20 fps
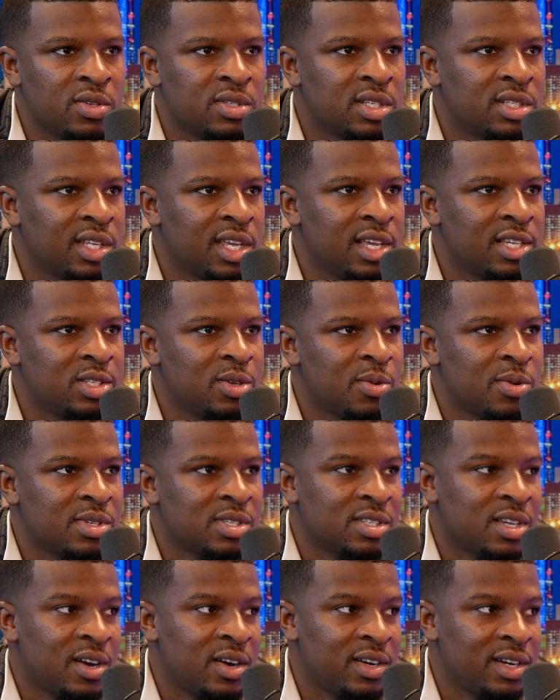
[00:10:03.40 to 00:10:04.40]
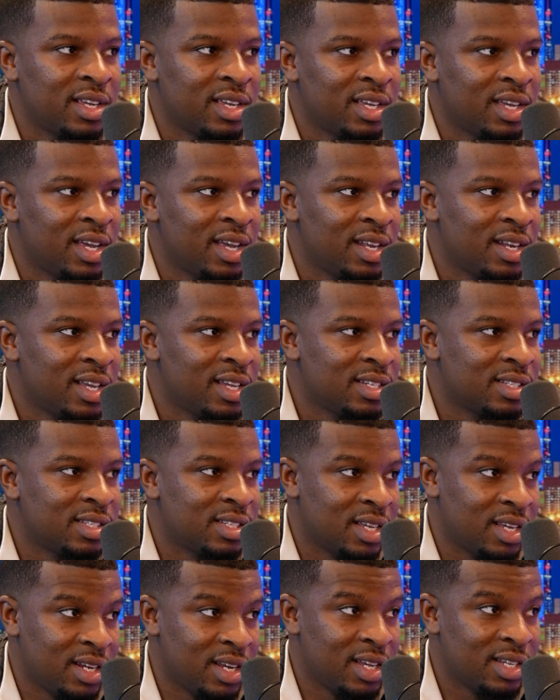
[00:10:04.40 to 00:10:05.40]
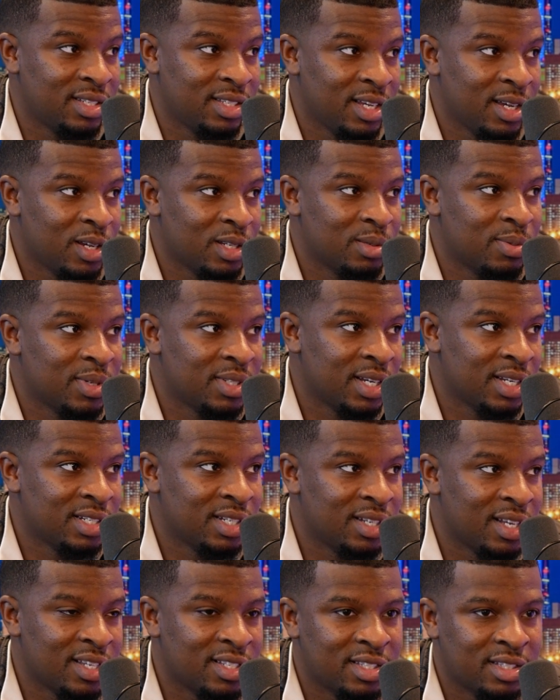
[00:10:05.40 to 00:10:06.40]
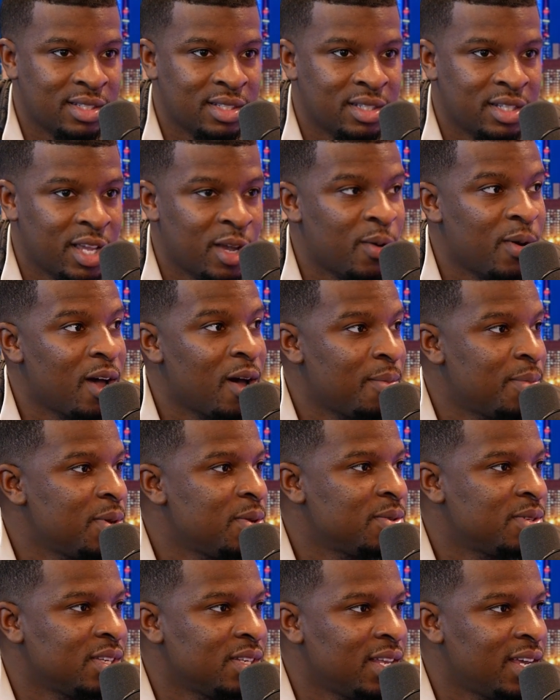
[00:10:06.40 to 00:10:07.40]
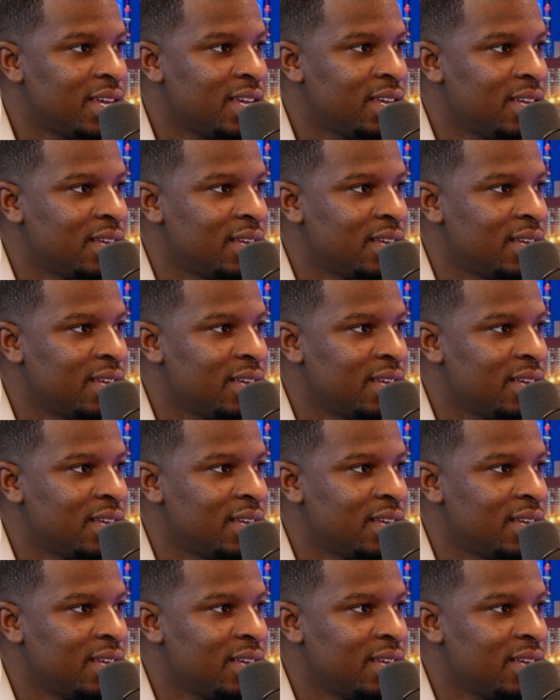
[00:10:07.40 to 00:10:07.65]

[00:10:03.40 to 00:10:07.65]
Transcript: and things you was learning in that sales position that's still helping you today?